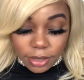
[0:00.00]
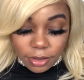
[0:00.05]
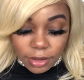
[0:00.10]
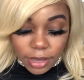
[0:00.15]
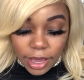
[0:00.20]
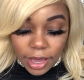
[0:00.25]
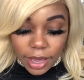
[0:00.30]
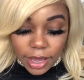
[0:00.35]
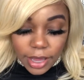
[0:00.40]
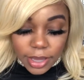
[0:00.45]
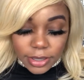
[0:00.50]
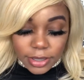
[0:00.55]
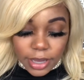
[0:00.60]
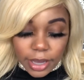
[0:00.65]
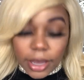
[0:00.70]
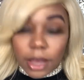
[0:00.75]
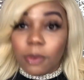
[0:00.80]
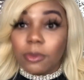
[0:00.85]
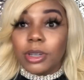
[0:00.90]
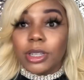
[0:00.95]
you guys,
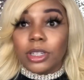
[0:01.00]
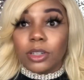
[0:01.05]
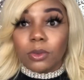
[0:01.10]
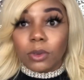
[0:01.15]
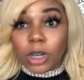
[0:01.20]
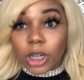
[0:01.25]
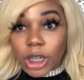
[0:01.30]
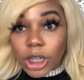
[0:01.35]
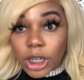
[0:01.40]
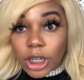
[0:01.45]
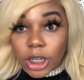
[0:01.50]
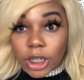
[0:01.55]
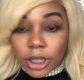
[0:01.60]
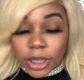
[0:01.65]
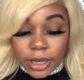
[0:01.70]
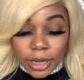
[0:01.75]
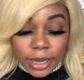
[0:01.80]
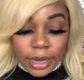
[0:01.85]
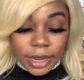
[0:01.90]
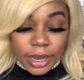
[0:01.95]
like I went to work
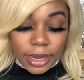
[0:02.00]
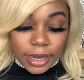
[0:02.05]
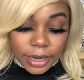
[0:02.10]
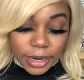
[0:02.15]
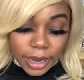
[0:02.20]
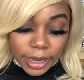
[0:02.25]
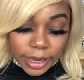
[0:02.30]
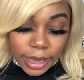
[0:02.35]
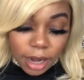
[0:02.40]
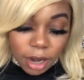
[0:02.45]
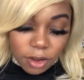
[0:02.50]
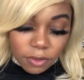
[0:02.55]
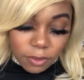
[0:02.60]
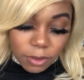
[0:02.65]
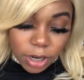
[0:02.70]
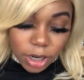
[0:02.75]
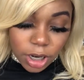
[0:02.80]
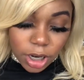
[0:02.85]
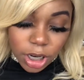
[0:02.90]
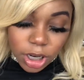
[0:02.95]
and I got off
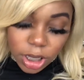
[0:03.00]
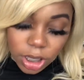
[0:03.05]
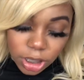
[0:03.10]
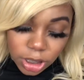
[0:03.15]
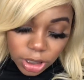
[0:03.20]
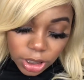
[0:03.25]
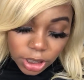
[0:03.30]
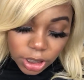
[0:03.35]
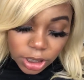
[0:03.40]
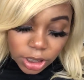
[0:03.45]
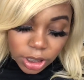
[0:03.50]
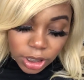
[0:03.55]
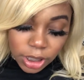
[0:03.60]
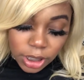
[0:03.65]
work early,